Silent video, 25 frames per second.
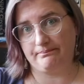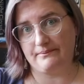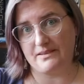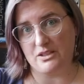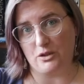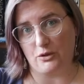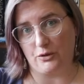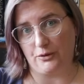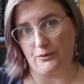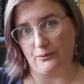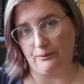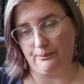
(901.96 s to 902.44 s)

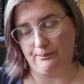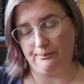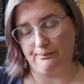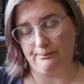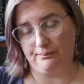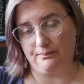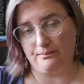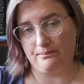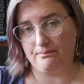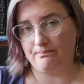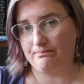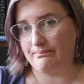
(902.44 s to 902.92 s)
So,
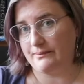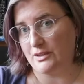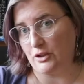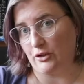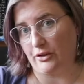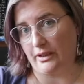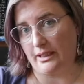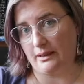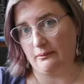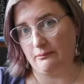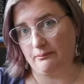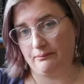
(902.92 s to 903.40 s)

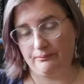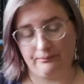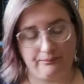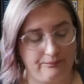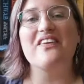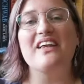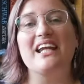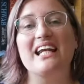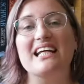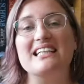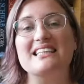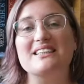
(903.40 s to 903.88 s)
sorry.
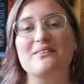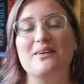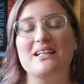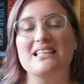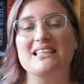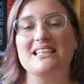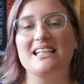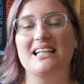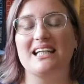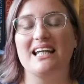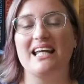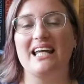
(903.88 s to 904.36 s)
The next
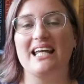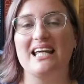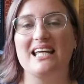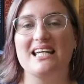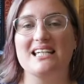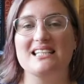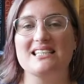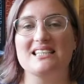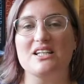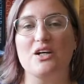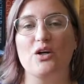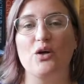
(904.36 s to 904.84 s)
question
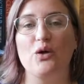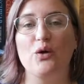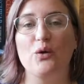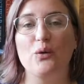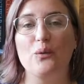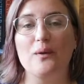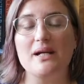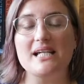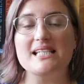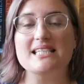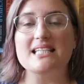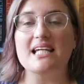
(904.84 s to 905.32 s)
is,
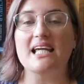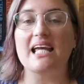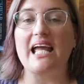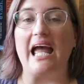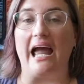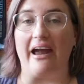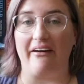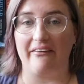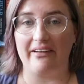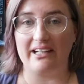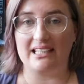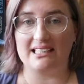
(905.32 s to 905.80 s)
who is a
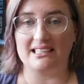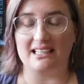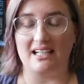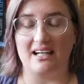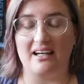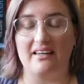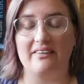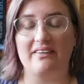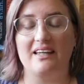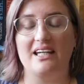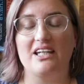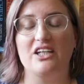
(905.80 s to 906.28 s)

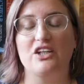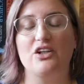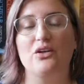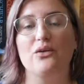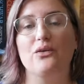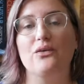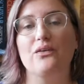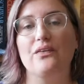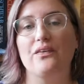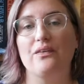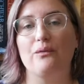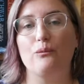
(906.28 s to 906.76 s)
character that
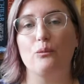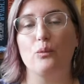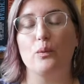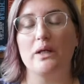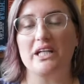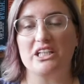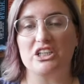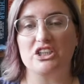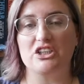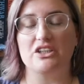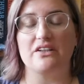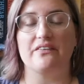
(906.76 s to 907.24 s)
you
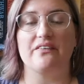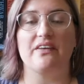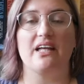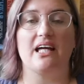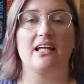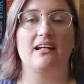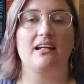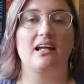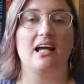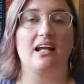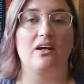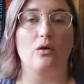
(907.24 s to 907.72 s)
wish
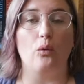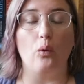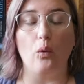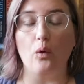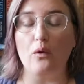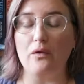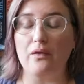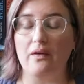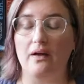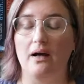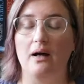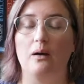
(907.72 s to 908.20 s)
that an
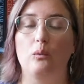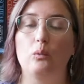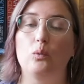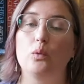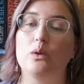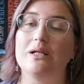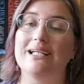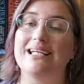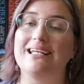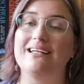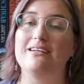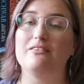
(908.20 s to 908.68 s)
author
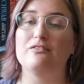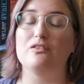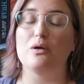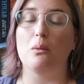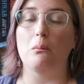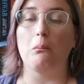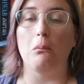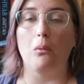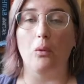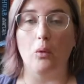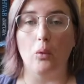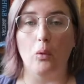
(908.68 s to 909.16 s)
would give
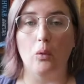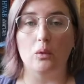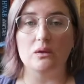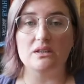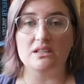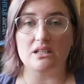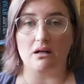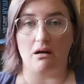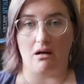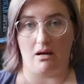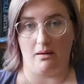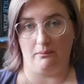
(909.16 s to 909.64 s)
more
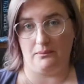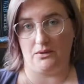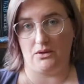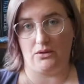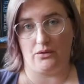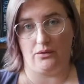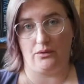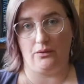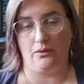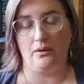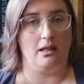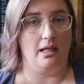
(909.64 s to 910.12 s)
time
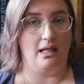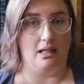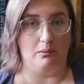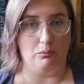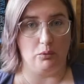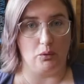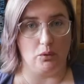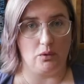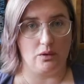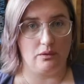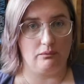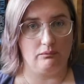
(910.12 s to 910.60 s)
to in a
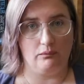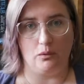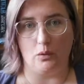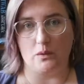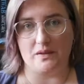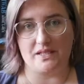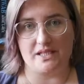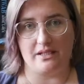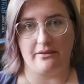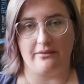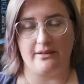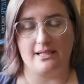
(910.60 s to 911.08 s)
book or
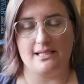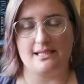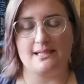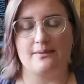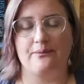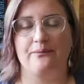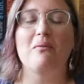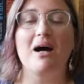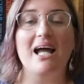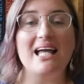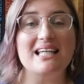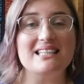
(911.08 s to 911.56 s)
series?
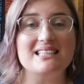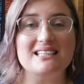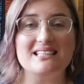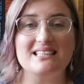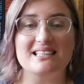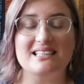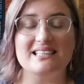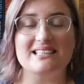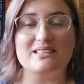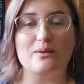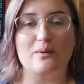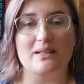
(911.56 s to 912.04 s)
My answer
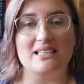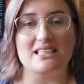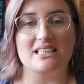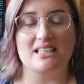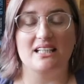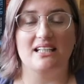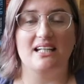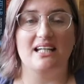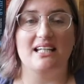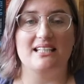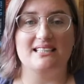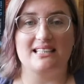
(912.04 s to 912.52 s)
to this
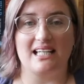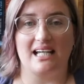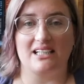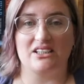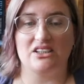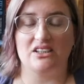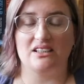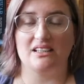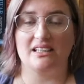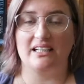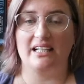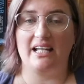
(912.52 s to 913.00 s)
question is
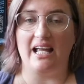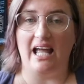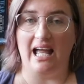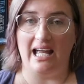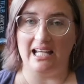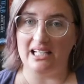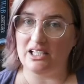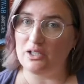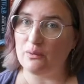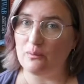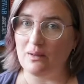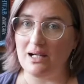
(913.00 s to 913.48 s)
actually
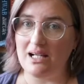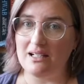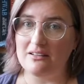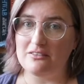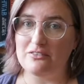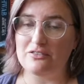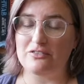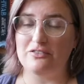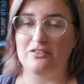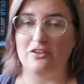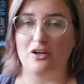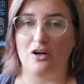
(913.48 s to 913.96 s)

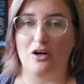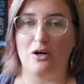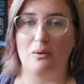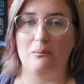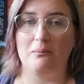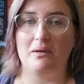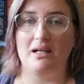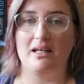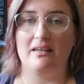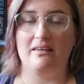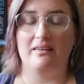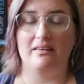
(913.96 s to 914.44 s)
Angua
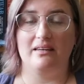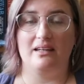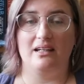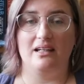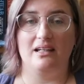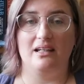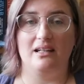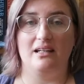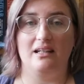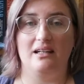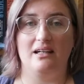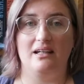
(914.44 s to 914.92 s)
from
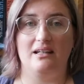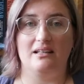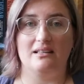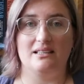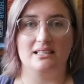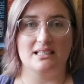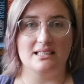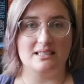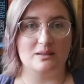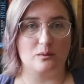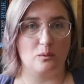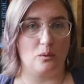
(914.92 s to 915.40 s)
the
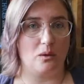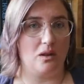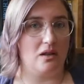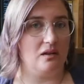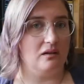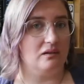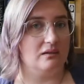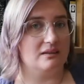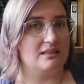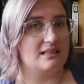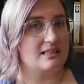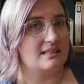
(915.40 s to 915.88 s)

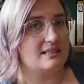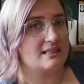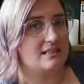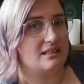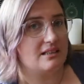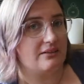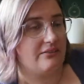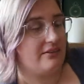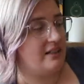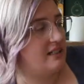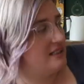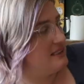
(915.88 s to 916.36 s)
Discworld
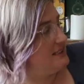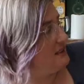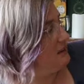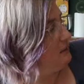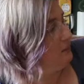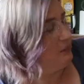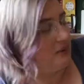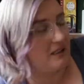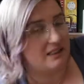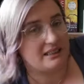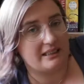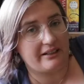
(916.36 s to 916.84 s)
series
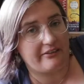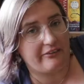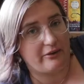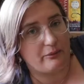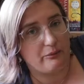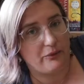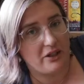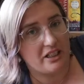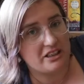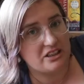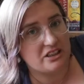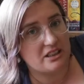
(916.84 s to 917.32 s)
by Terry
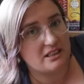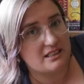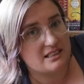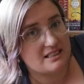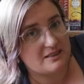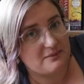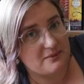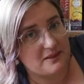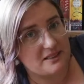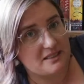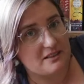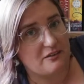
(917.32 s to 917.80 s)
Pratchett,
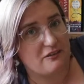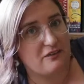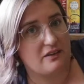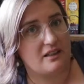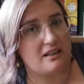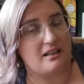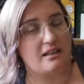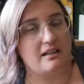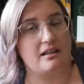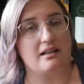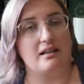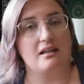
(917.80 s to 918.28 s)

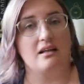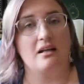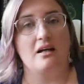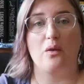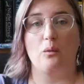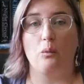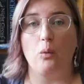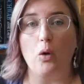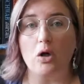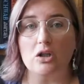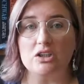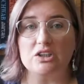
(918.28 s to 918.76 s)
specifically
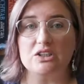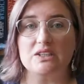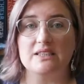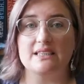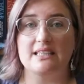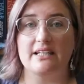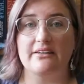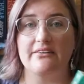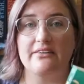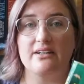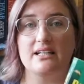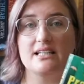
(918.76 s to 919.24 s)
the Watch
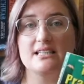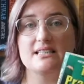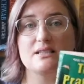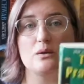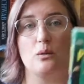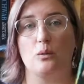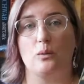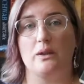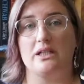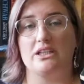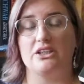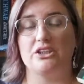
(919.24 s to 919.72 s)
series,
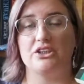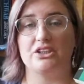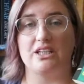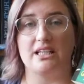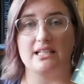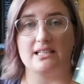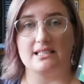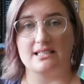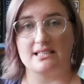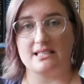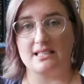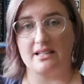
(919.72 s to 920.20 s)
which
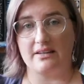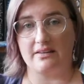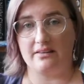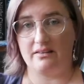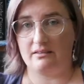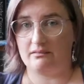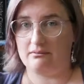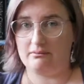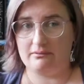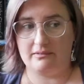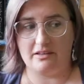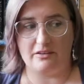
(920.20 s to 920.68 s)
is,
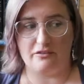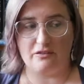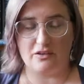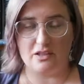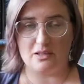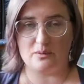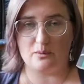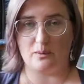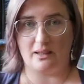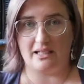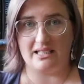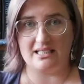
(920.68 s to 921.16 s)
the
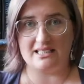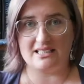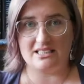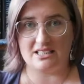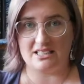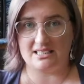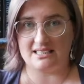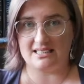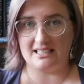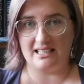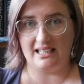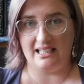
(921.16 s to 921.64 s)
first one is
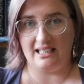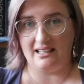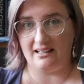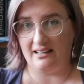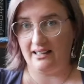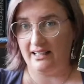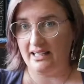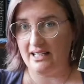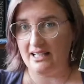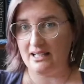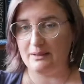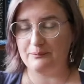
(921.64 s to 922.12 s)
just sitting
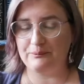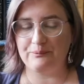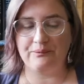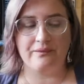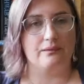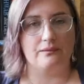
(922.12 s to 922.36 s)
here.